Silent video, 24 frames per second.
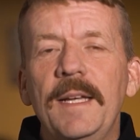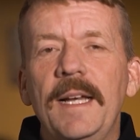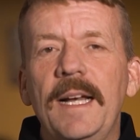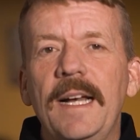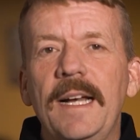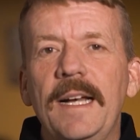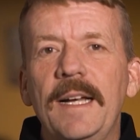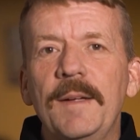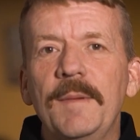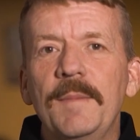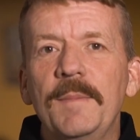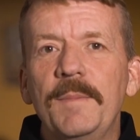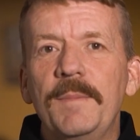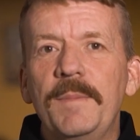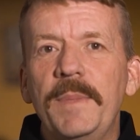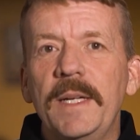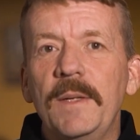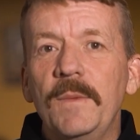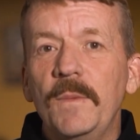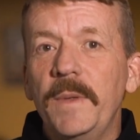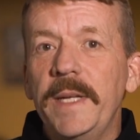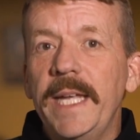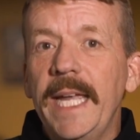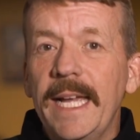
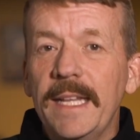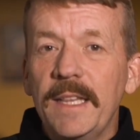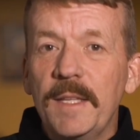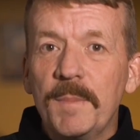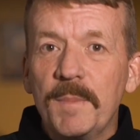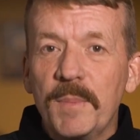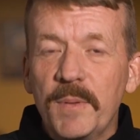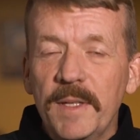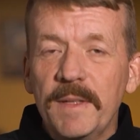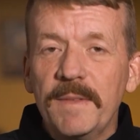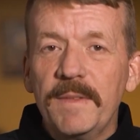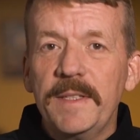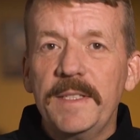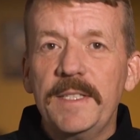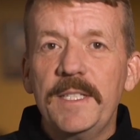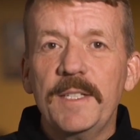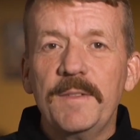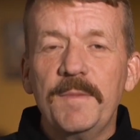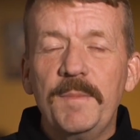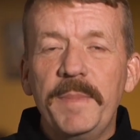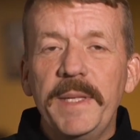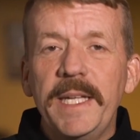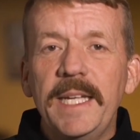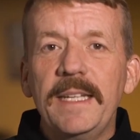But we had the privilege
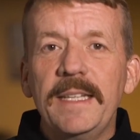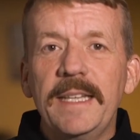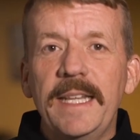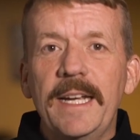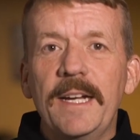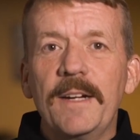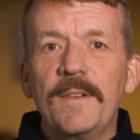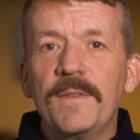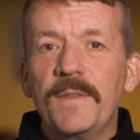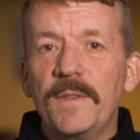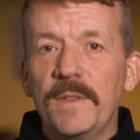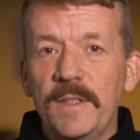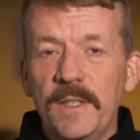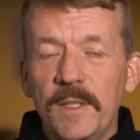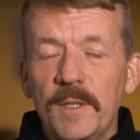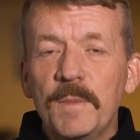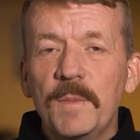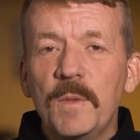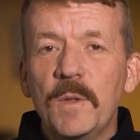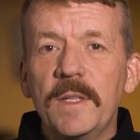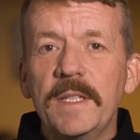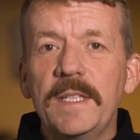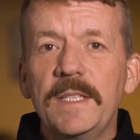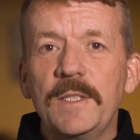of being there for a little
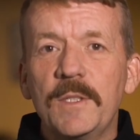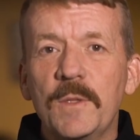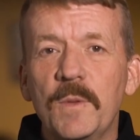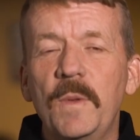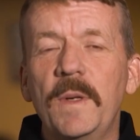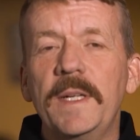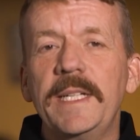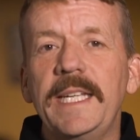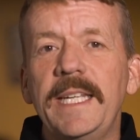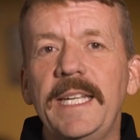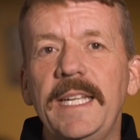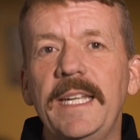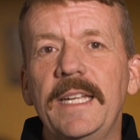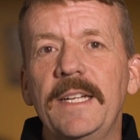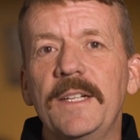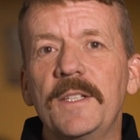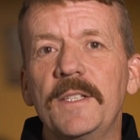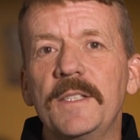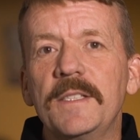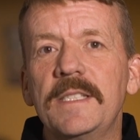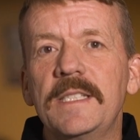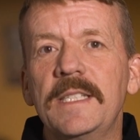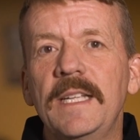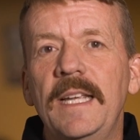more than 20
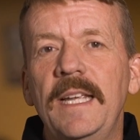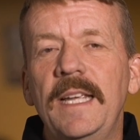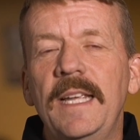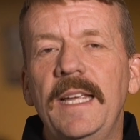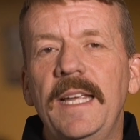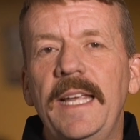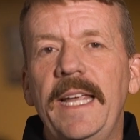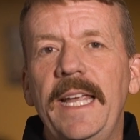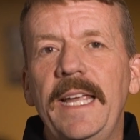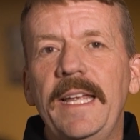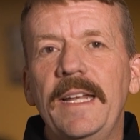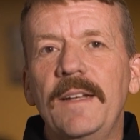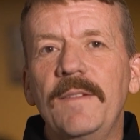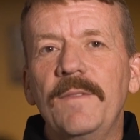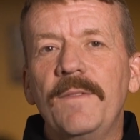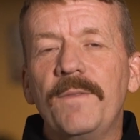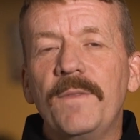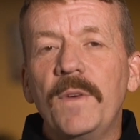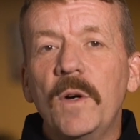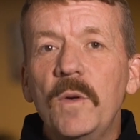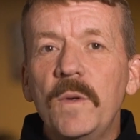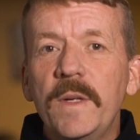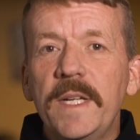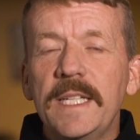years and
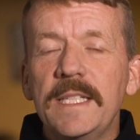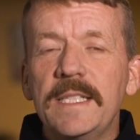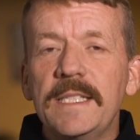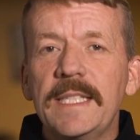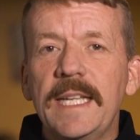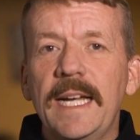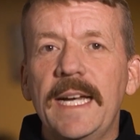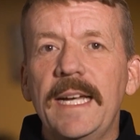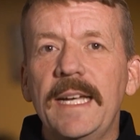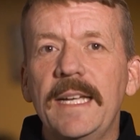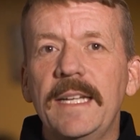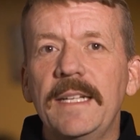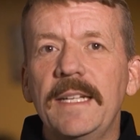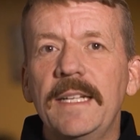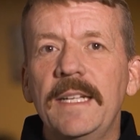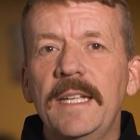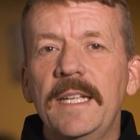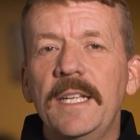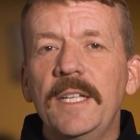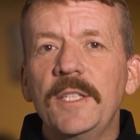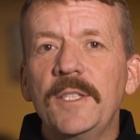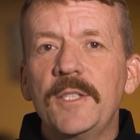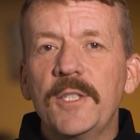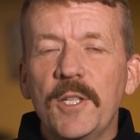focused on
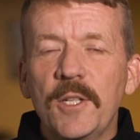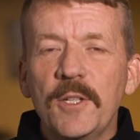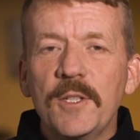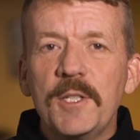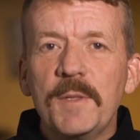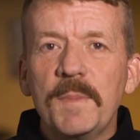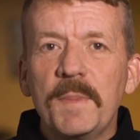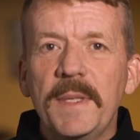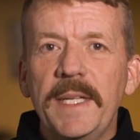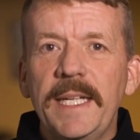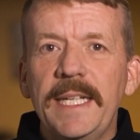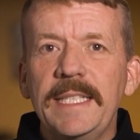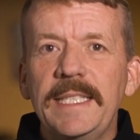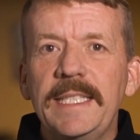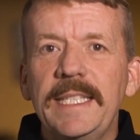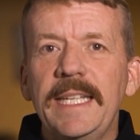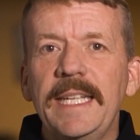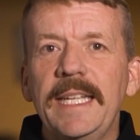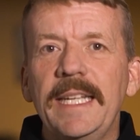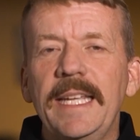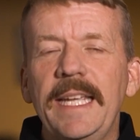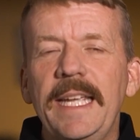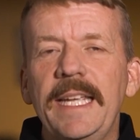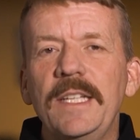church
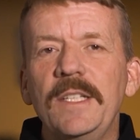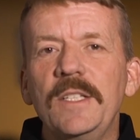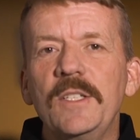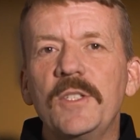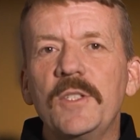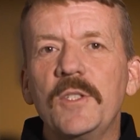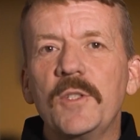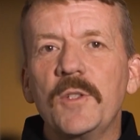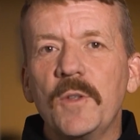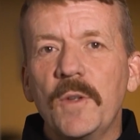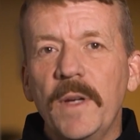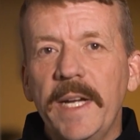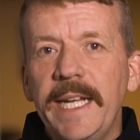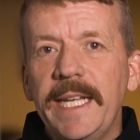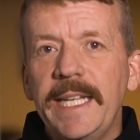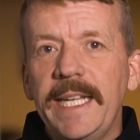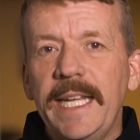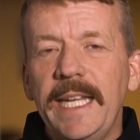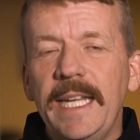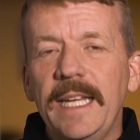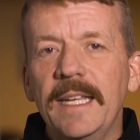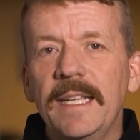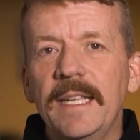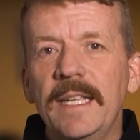planting and
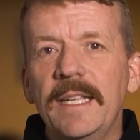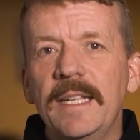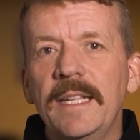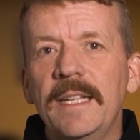training